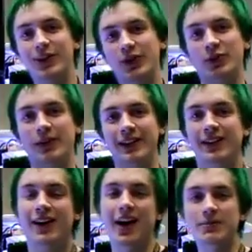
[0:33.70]
Everybody,
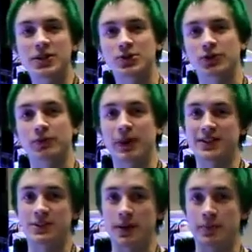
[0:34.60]
I'm Detrick from
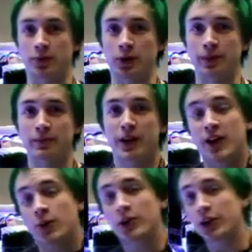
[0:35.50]
Pisces Pet Emporium.
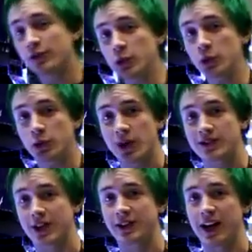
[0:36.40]
We got a few
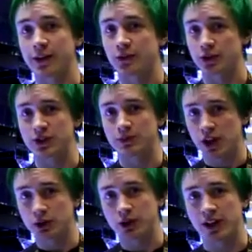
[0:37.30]
requests online for some
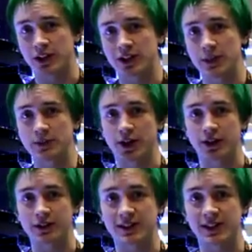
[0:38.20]
general care tips
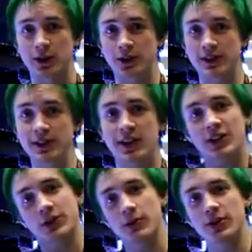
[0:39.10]
on seahorses,
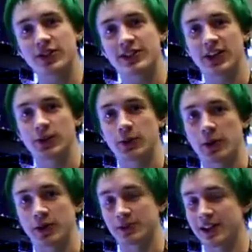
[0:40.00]
so I'm here to tell you
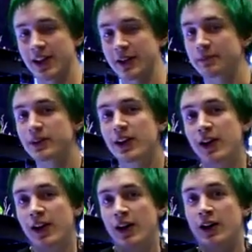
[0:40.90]
about them today.
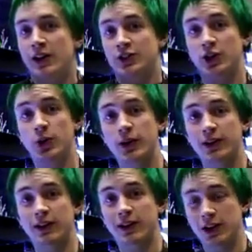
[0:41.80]
So
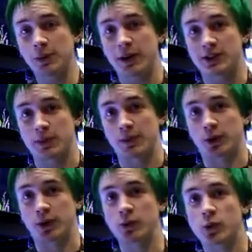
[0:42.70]
here at Pisces Pet
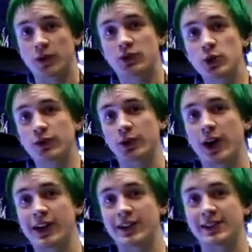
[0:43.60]
Emporium, we have two
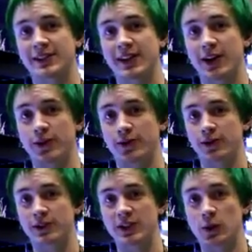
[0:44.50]
varieties of
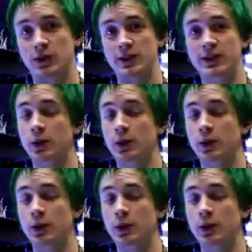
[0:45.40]
seahorses.